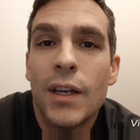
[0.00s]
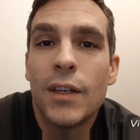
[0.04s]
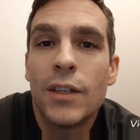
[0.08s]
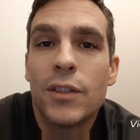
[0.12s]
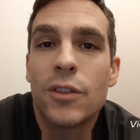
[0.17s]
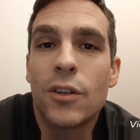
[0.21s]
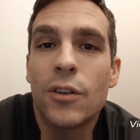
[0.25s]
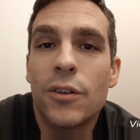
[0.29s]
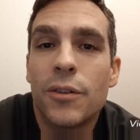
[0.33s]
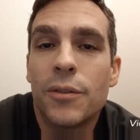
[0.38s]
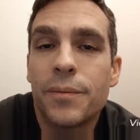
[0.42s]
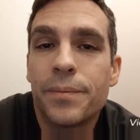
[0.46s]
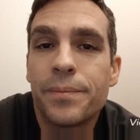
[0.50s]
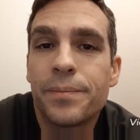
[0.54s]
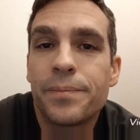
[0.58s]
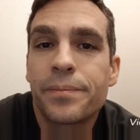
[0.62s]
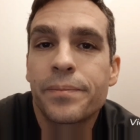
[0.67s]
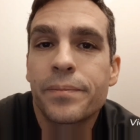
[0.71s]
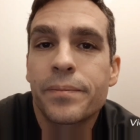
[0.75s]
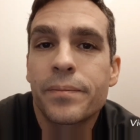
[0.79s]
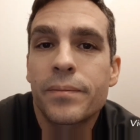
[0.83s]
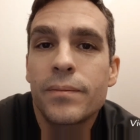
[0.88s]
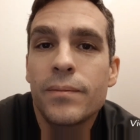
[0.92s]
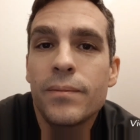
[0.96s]
So,
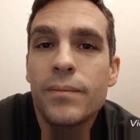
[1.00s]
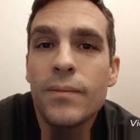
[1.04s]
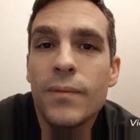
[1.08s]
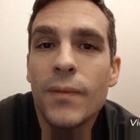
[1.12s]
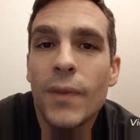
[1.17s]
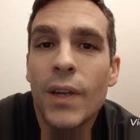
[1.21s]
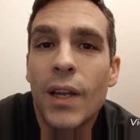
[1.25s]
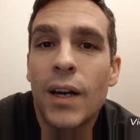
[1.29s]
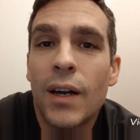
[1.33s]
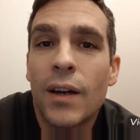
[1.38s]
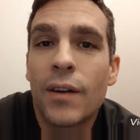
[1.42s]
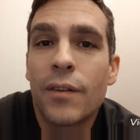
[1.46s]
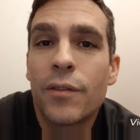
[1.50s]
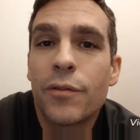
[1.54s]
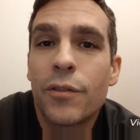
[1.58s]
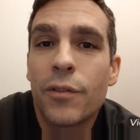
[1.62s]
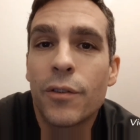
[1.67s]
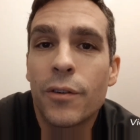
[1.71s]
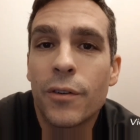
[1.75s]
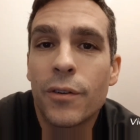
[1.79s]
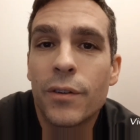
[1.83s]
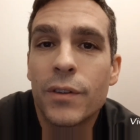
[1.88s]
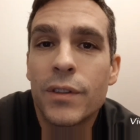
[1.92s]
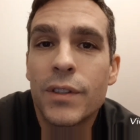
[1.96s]
uh,
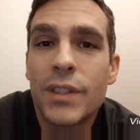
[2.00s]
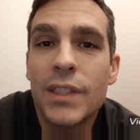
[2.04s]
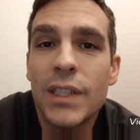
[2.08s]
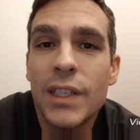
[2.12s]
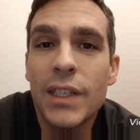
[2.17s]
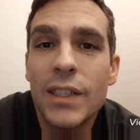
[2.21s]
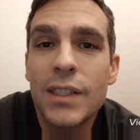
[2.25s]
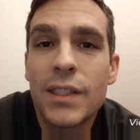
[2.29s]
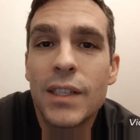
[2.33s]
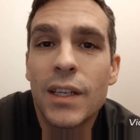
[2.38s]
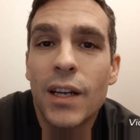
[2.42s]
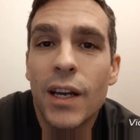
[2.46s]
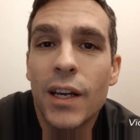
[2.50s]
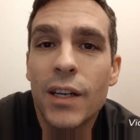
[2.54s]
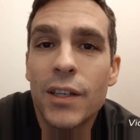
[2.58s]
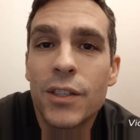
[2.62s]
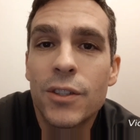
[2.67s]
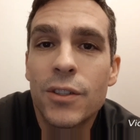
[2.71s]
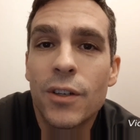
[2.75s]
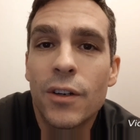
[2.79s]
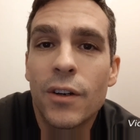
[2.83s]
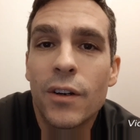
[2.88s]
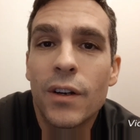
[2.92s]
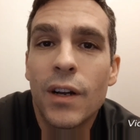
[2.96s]
for seeds that I
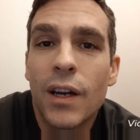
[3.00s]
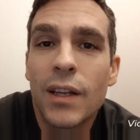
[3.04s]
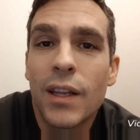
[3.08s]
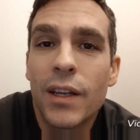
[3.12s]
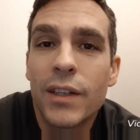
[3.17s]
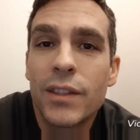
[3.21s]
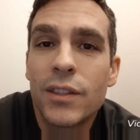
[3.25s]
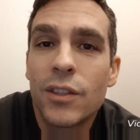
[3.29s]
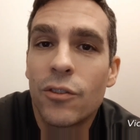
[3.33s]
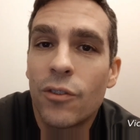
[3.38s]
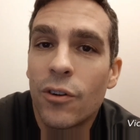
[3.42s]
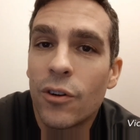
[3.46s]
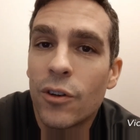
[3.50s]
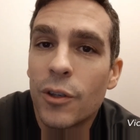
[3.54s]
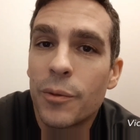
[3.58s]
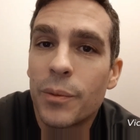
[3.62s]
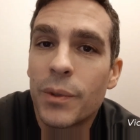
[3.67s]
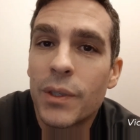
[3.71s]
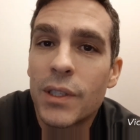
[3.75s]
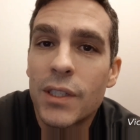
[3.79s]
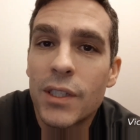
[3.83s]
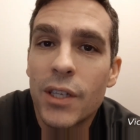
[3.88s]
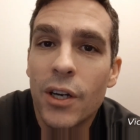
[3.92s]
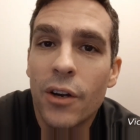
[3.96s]
start, I like to grow them
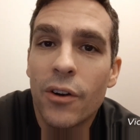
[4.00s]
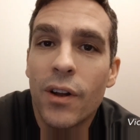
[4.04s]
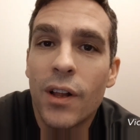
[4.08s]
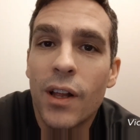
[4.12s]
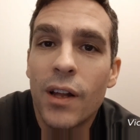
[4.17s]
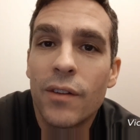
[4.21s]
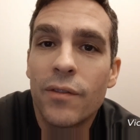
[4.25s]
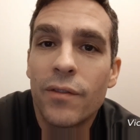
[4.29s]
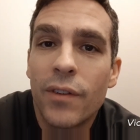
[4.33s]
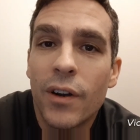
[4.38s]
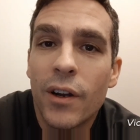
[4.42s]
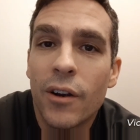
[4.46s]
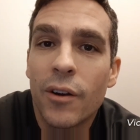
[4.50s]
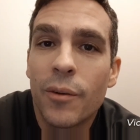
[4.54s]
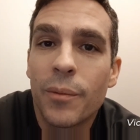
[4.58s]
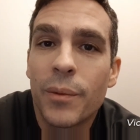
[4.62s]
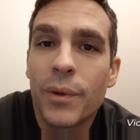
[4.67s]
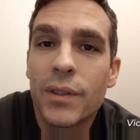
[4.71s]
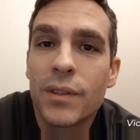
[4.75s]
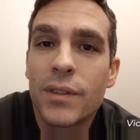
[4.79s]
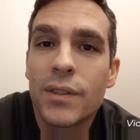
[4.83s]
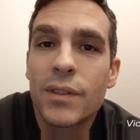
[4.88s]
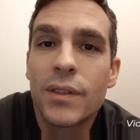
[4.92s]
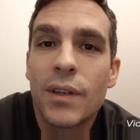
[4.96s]
in sterile
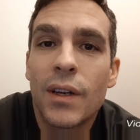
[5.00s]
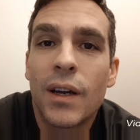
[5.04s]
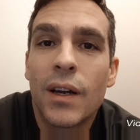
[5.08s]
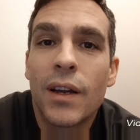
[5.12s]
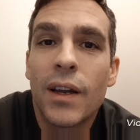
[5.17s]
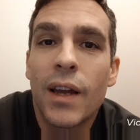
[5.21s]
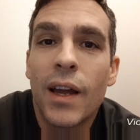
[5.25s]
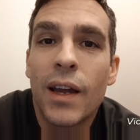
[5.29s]
environments, uh,